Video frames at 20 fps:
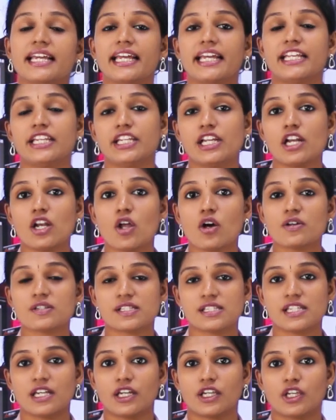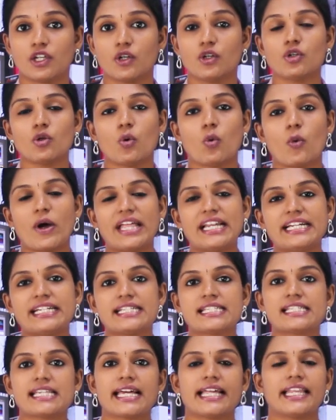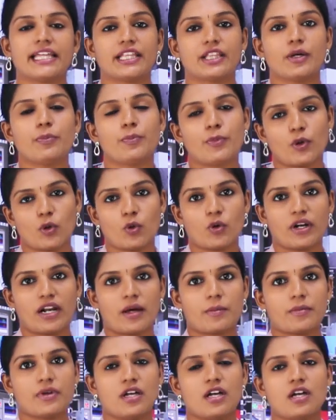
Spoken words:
interlock circuit while designing the program